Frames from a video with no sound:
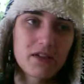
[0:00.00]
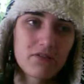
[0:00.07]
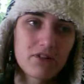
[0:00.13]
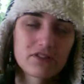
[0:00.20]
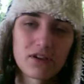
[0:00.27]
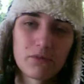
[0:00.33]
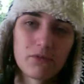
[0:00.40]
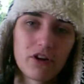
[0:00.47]
with
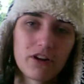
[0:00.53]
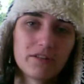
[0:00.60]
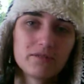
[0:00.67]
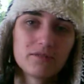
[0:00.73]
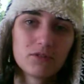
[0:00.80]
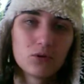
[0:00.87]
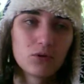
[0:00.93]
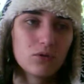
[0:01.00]
someone.
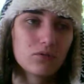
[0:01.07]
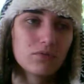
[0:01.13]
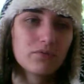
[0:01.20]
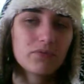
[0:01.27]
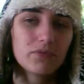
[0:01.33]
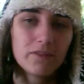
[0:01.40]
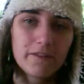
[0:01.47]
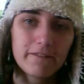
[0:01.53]

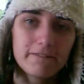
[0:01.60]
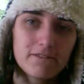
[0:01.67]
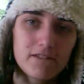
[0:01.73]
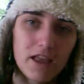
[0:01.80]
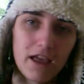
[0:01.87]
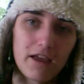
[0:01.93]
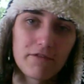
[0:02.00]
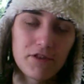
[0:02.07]

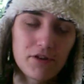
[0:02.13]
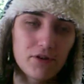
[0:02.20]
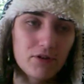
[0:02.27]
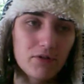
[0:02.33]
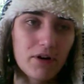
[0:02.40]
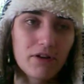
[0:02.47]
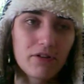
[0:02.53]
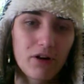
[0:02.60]
If you don't
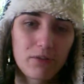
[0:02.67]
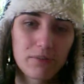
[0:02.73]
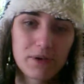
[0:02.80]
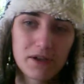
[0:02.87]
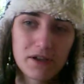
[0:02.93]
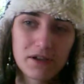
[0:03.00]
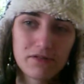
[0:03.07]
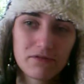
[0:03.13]
want to
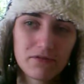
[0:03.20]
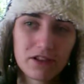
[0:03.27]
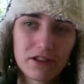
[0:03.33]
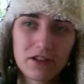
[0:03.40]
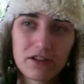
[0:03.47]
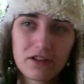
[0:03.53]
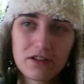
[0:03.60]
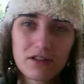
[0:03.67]
RP
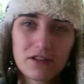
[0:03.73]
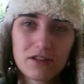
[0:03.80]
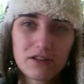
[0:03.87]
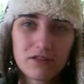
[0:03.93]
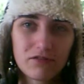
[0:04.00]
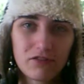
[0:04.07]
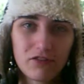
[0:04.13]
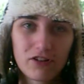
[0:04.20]

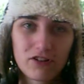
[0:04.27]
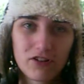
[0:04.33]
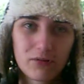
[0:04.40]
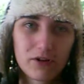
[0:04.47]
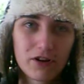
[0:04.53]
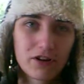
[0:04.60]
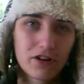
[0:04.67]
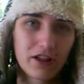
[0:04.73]
with
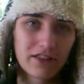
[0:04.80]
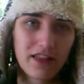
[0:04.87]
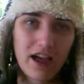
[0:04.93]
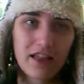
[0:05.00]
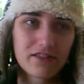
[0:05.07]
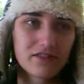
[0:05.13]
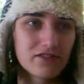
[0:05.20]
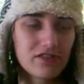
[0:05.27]
someone like
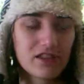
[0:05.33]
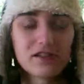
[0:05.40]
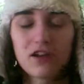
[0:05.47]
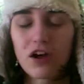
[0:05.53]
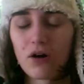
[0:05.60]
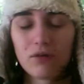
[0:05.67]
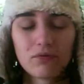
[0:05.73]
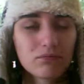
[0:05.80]
that, then
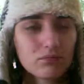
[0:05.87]
don't.